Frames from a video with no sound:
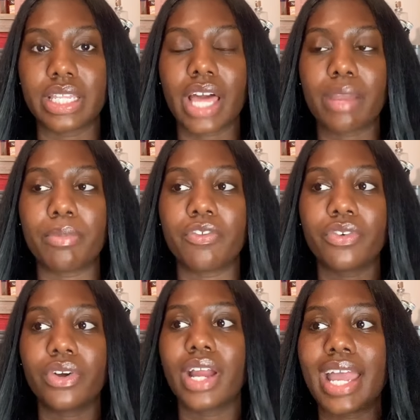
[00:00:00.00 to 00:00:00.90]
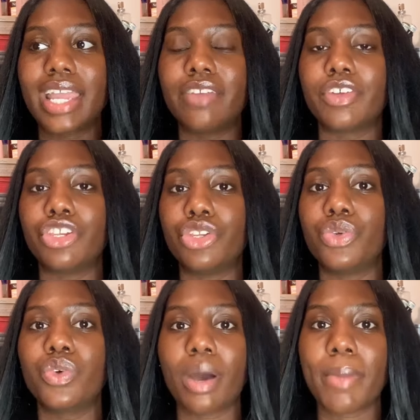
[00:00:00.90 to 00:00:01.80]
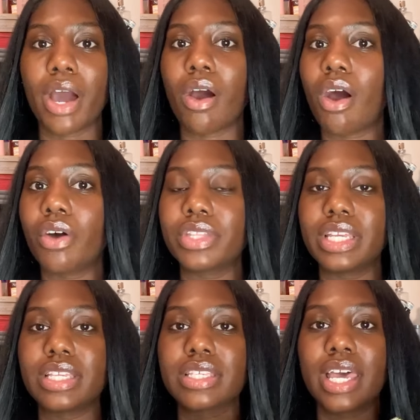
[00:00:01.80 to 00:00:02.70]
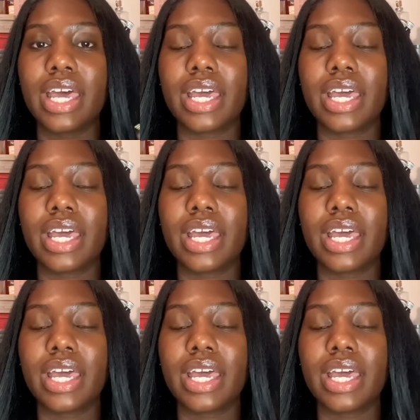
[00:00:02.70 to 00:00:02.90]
Like, before even knew about all these